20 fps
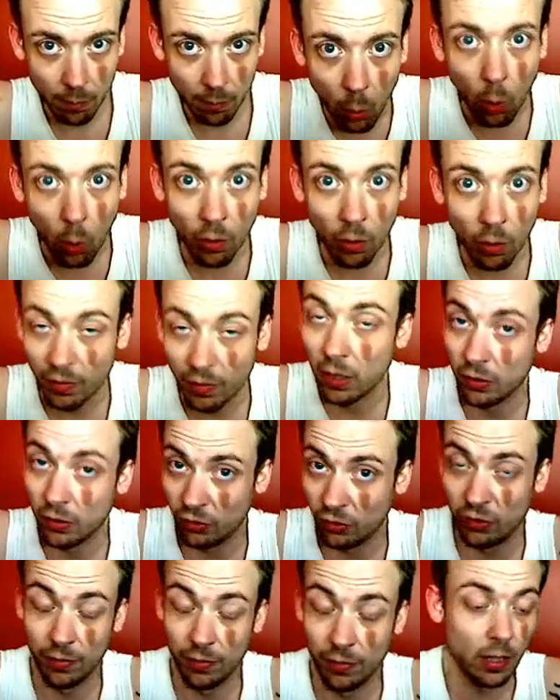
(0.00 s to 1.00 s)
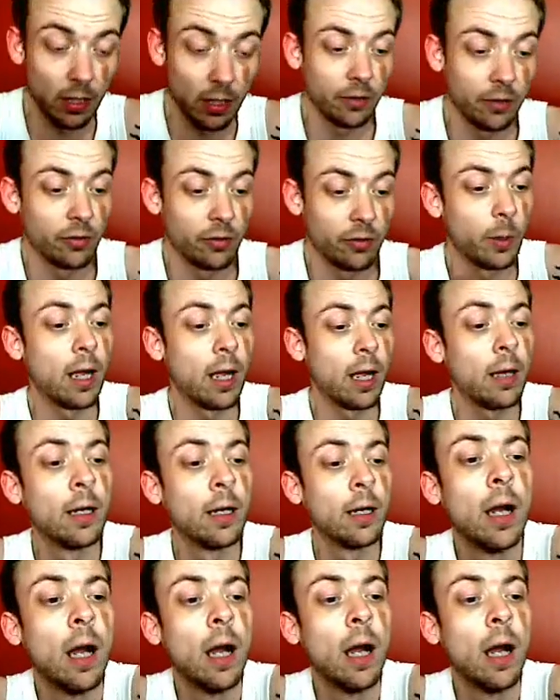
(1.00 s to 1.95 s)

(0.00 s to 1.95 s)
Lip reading: more advanced and civilized than we are.